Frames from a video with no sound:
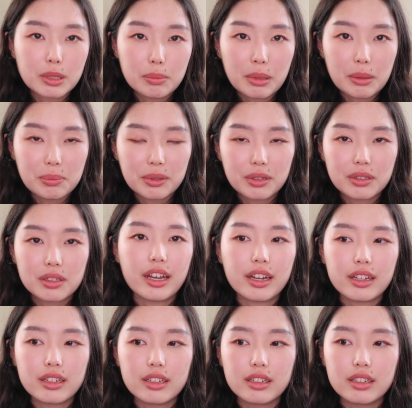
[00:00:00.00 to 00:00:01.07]
to people
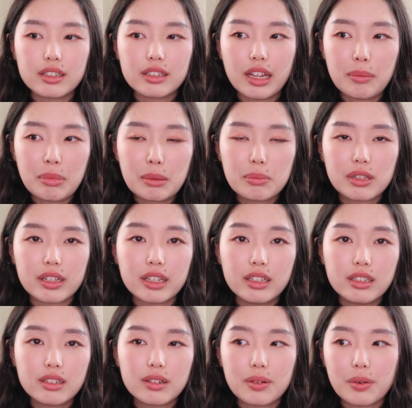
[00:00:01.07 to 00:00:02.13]
and let people
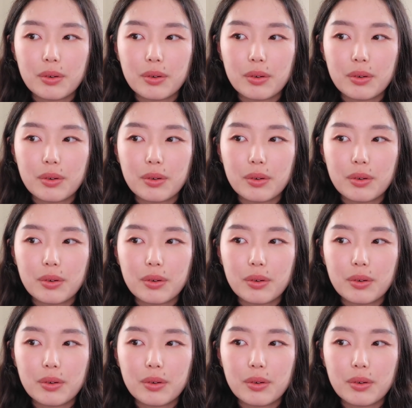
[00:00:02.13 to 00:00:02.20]
in